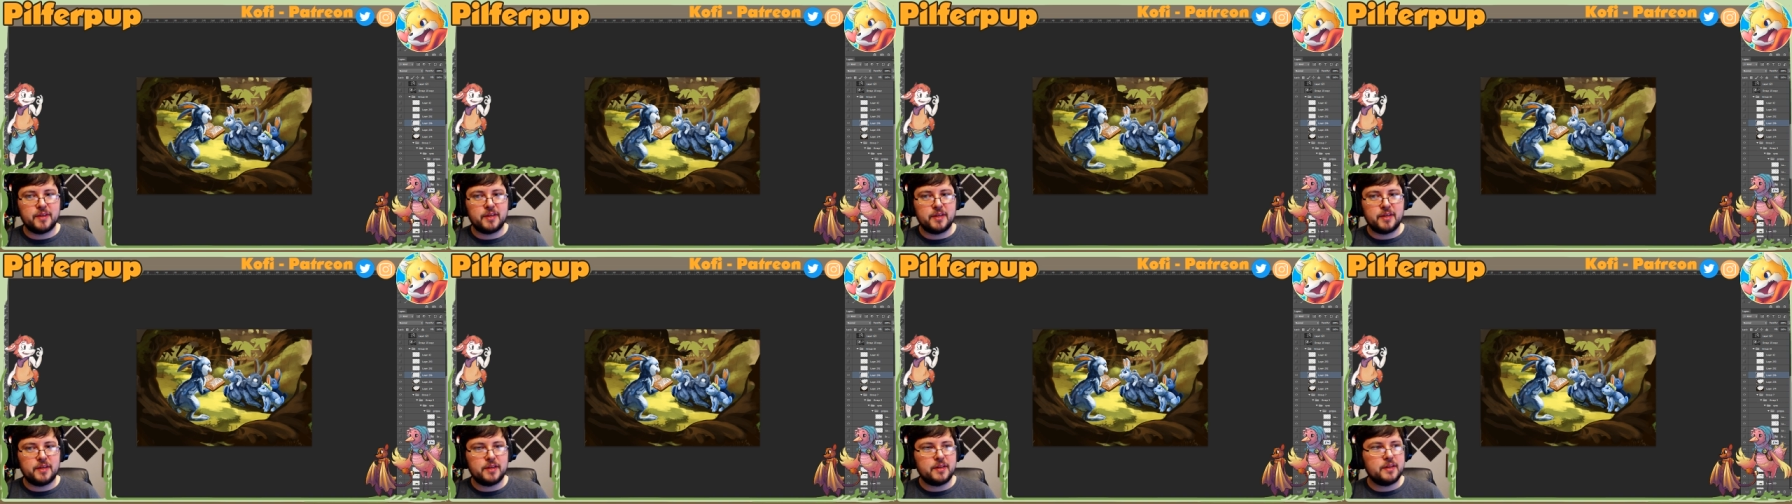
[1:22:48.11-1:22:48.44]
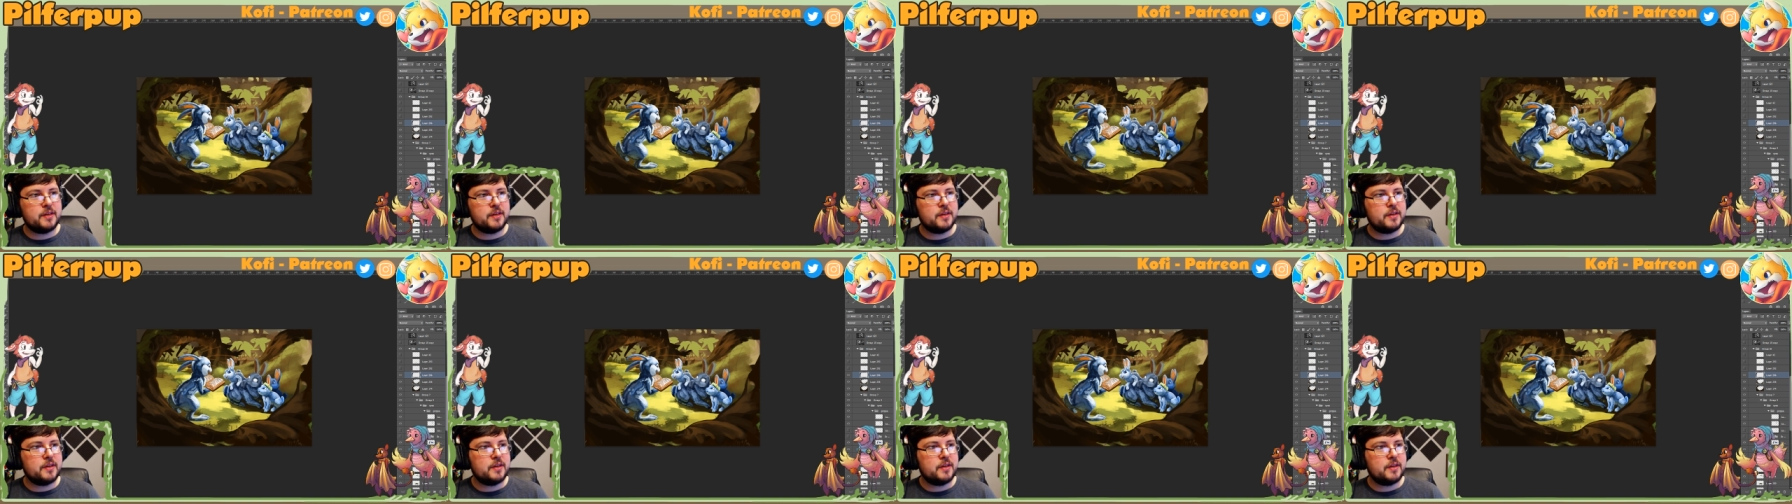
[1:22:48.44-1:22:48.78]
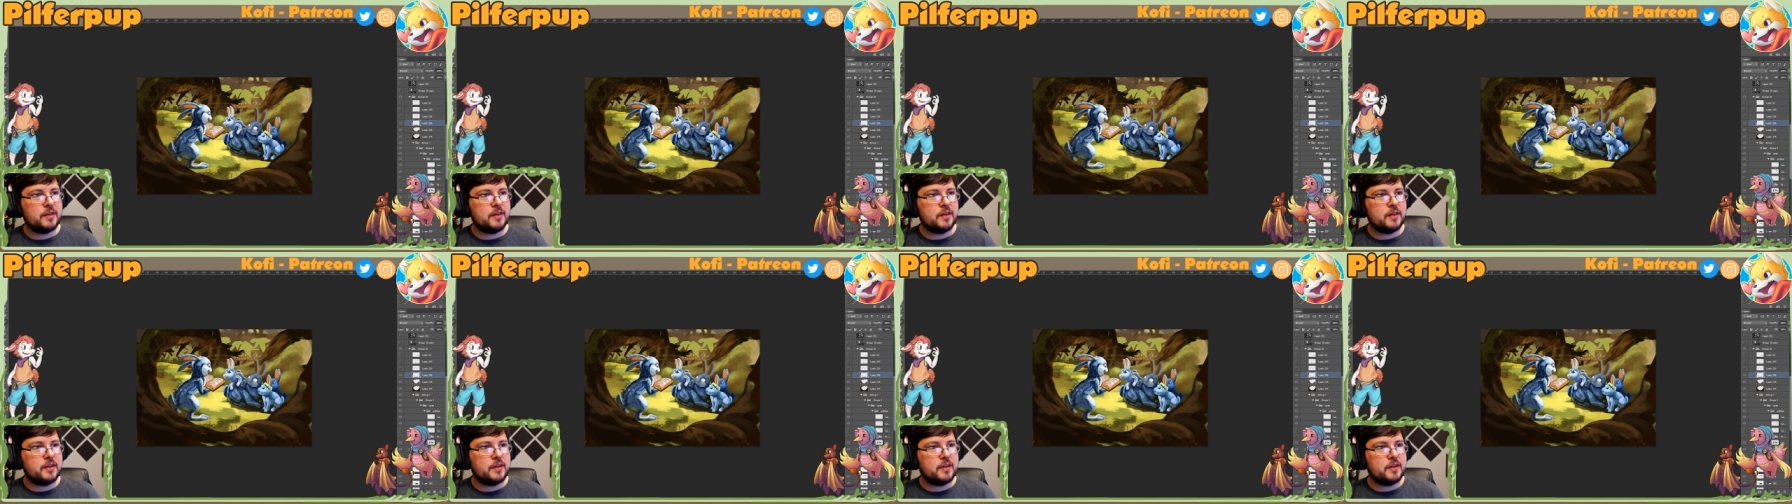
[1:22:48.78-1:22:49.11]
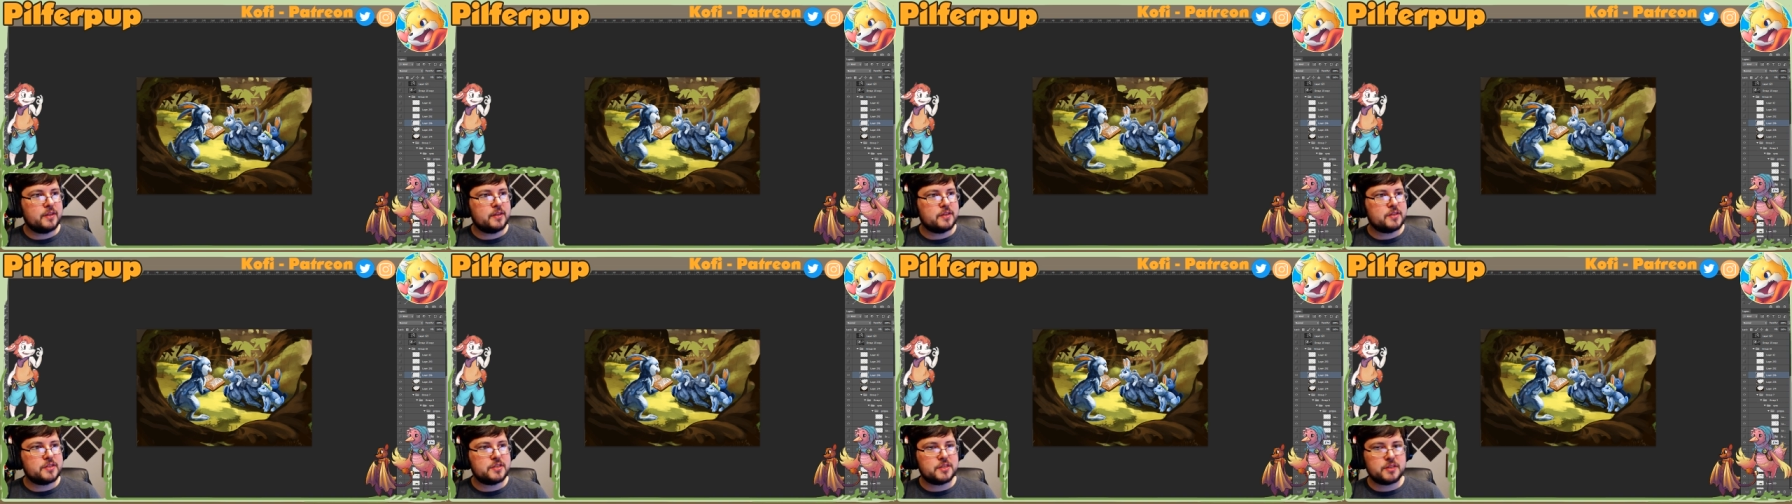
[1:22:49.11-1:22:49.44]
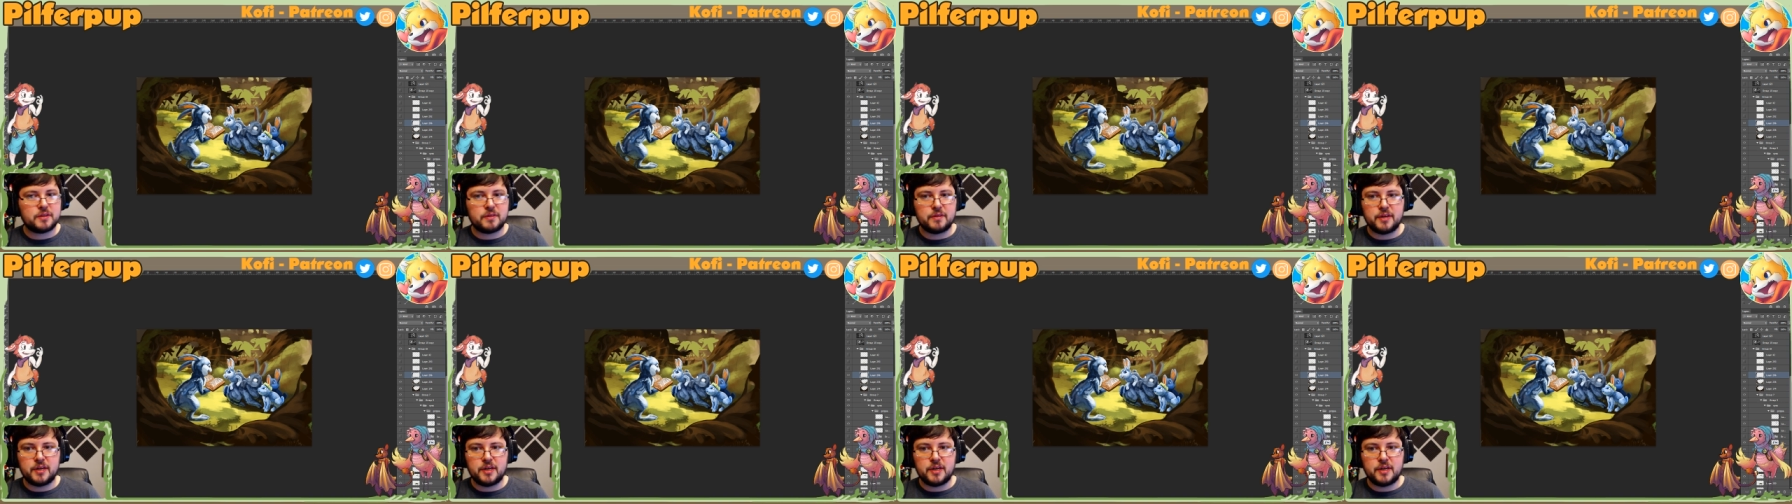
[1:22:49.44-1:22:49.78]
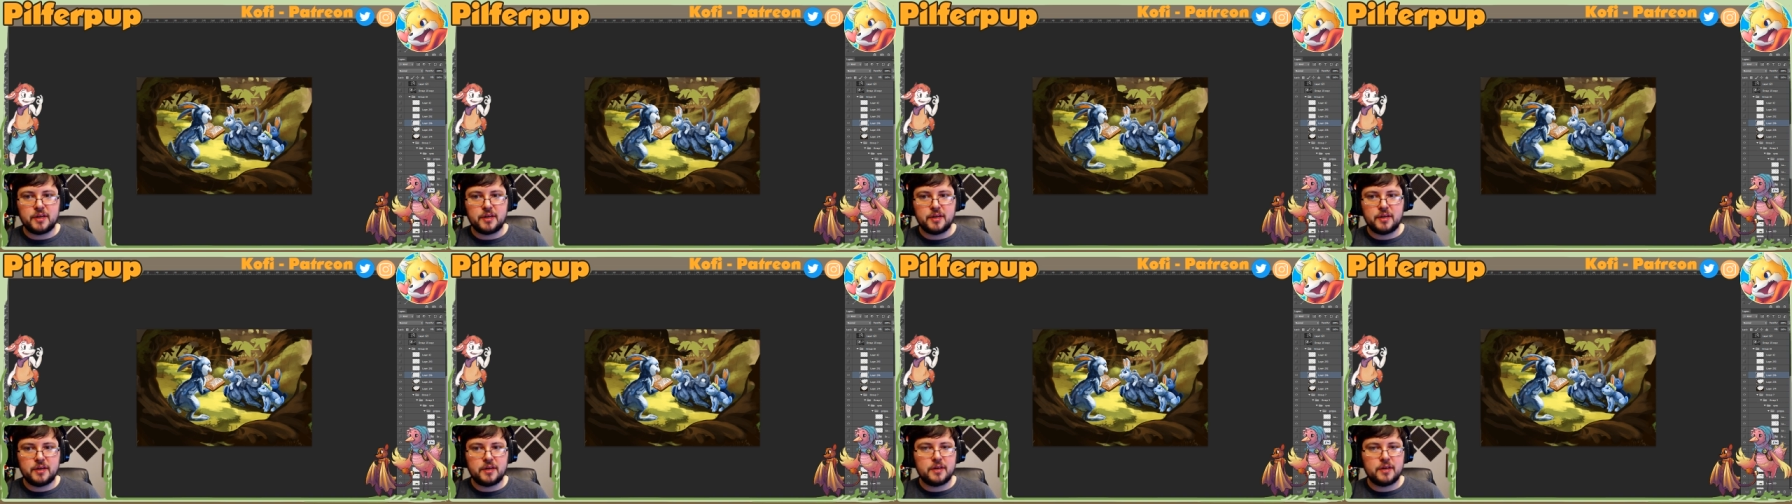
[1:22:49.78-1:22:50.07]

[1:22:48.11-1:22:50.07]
the screen.